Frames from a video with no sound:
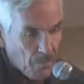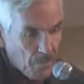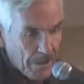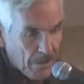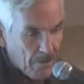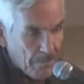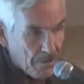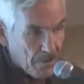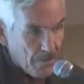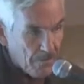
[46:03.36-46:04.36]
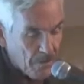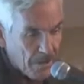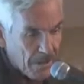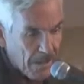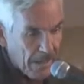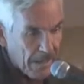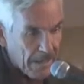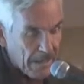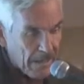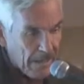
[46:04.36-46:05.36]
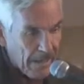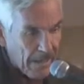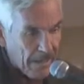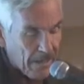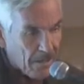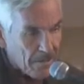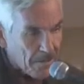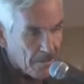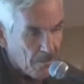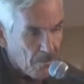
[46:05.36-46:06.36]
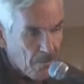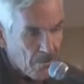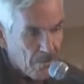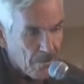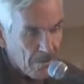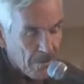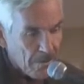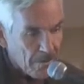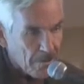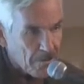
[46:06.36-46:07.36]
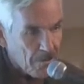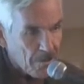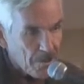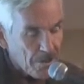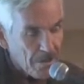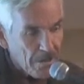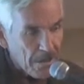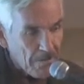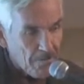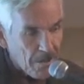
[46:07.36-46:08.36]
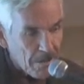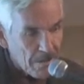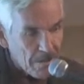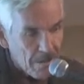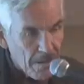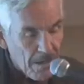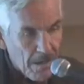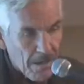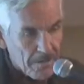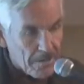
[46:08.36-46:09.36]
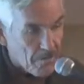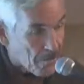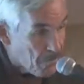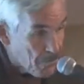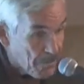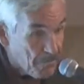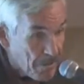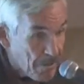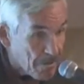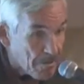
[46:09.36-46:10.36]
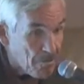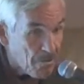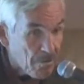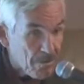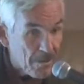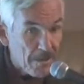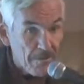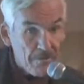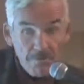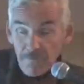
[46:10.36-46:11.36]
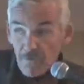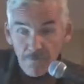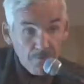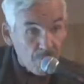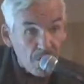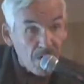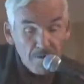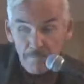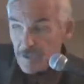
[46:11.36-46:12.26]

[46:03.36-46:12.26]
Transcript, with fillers: we are observing a, a solar construction event. So tomorrow is a big historical day for, for a lot of